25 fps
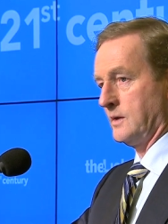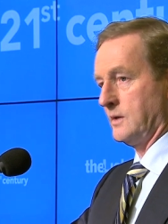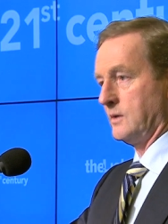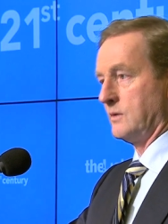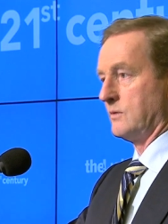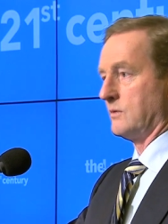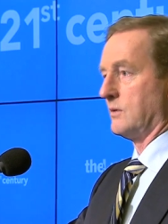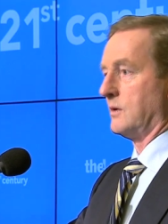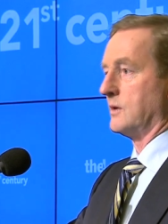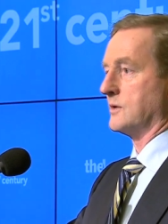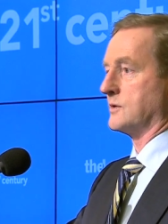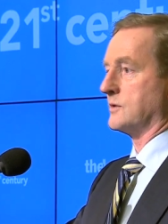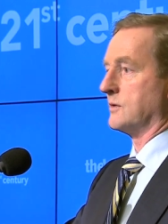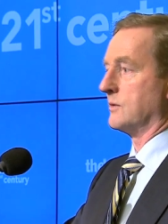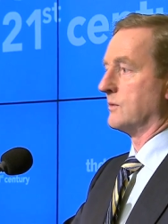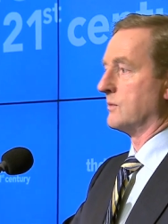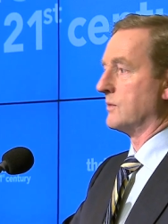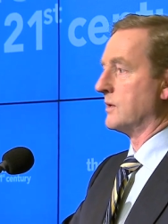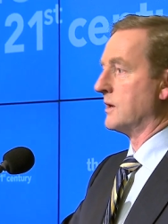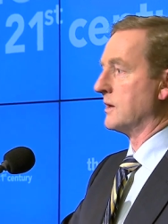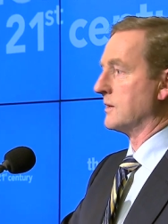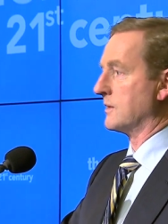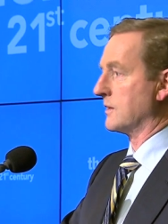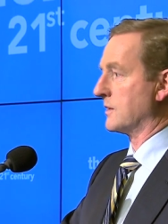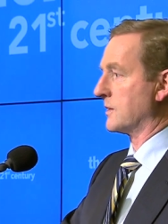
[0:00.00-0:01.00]
And you're also
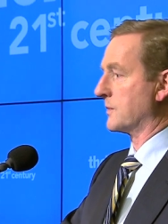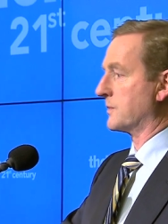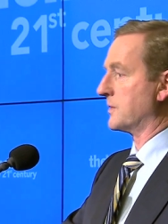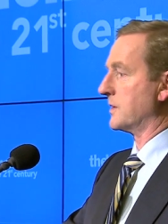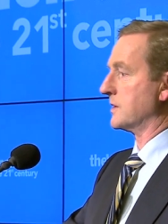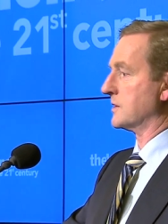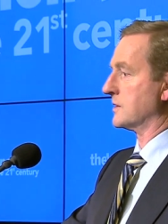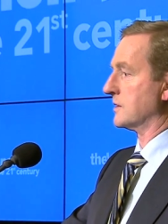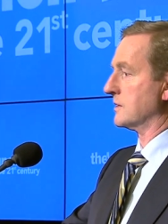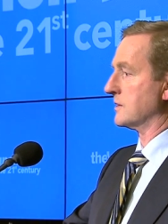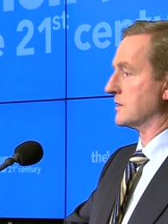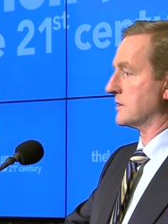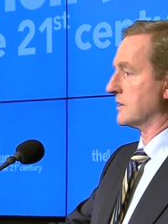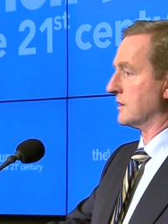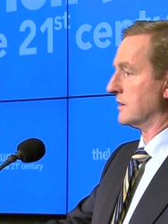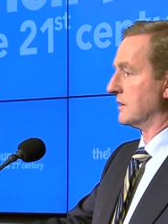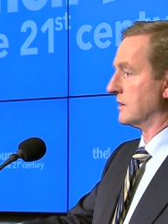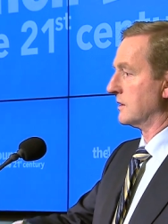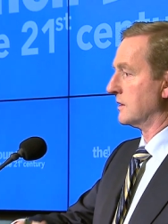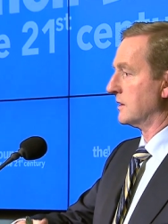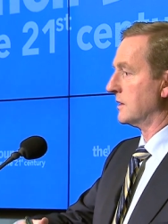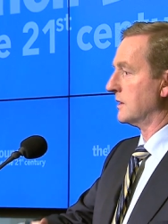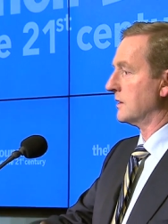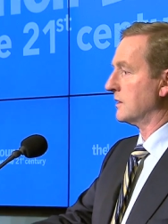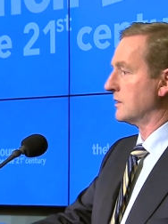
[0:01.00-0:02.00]
aware that the
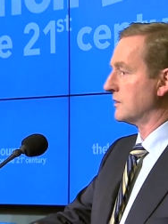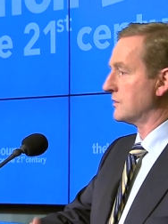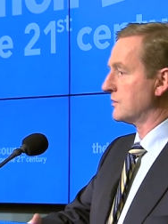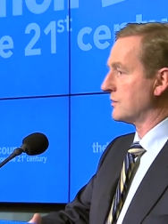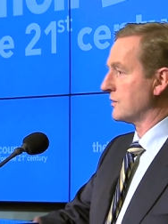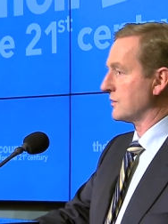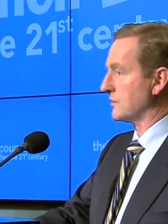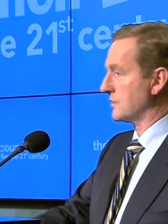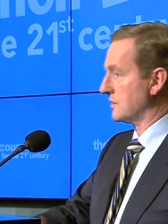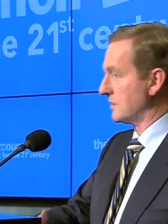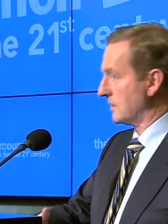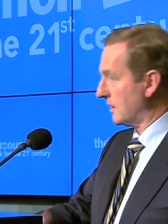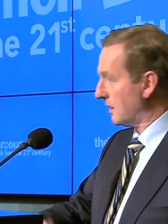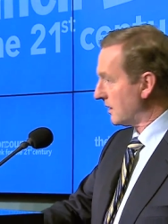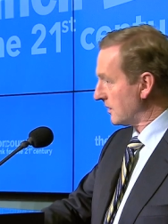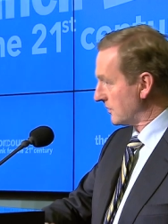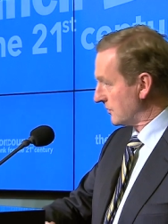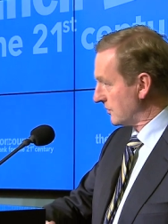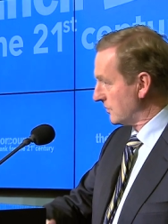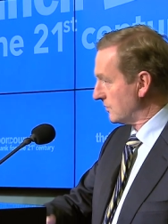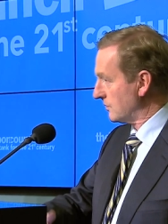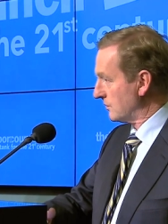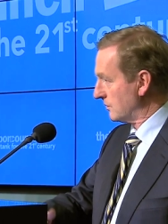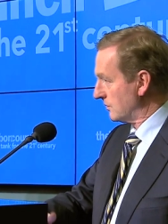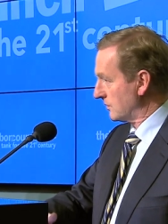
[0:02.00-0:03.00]
presidency does not
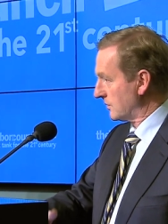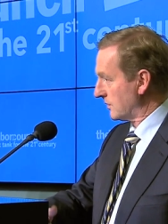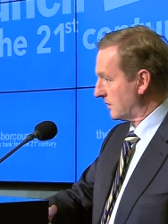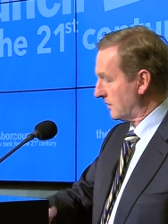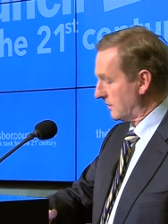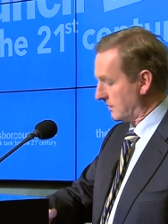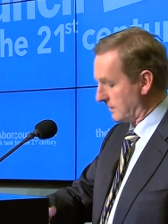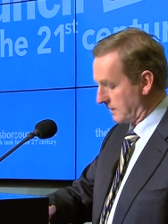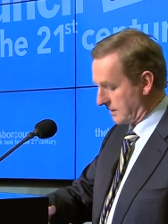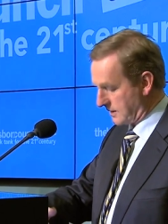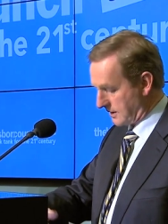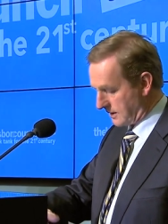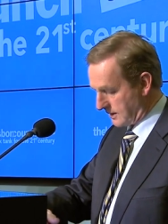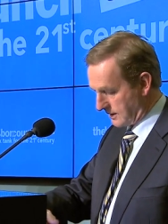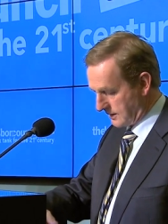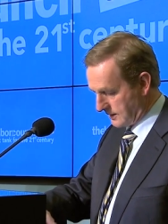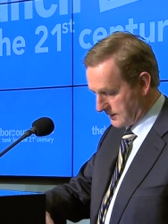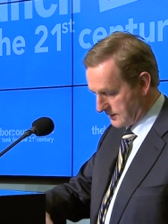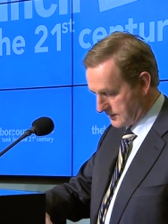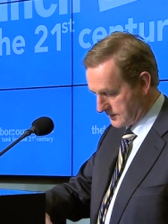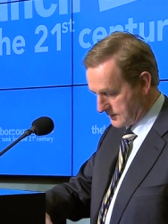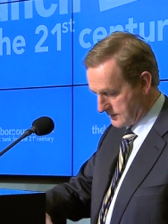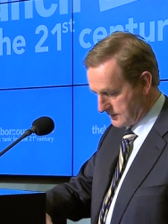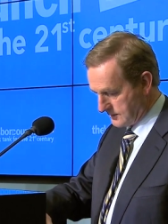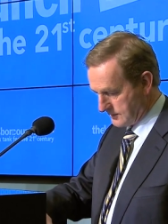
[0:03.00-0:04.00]
hold all the
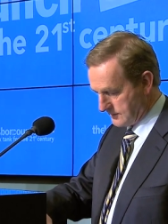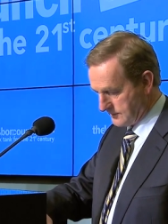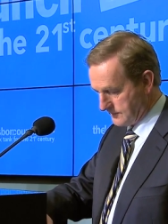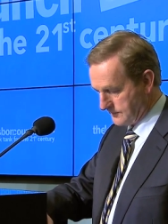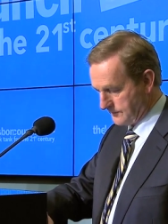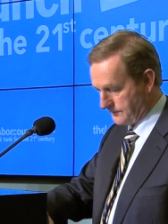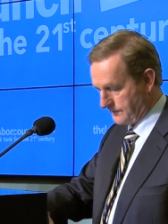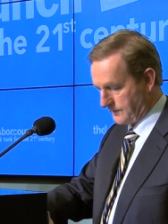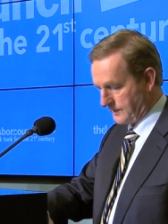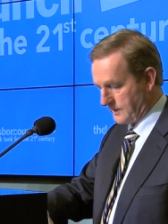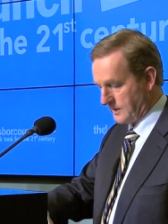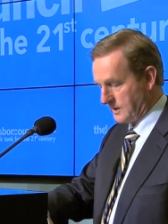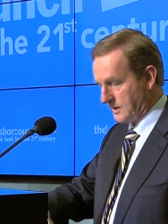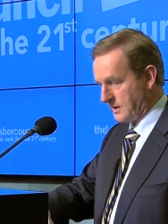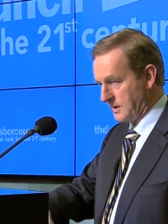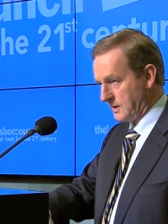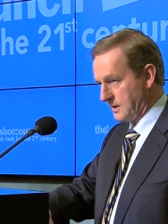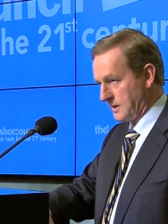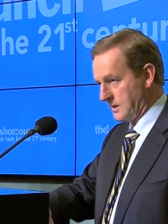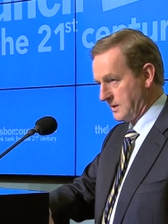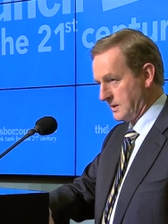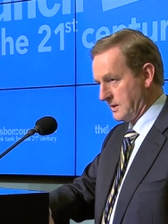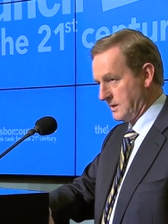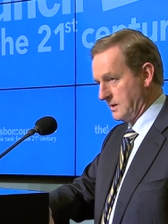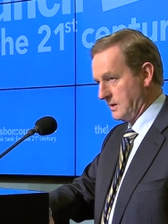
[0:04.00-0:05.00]
cards.
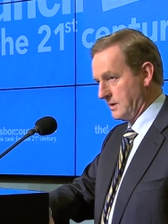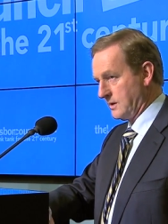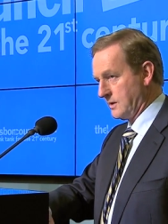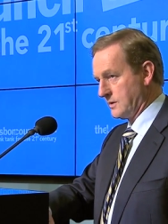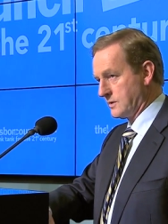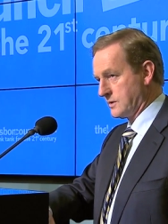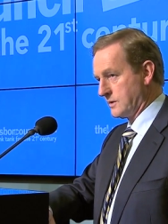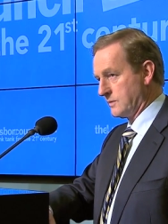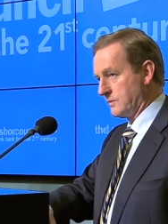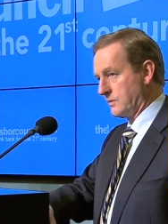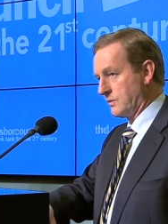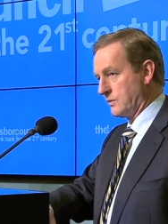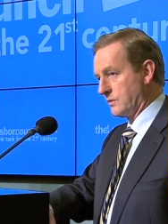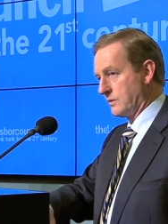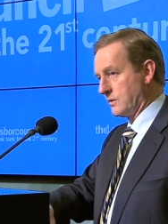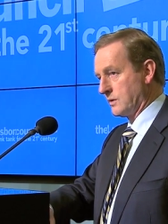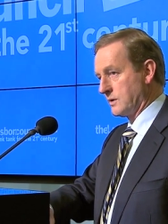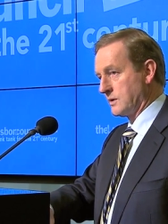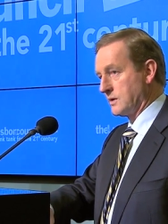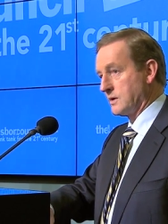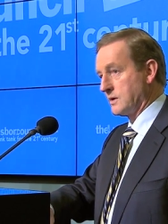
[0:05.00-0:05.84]
It is a more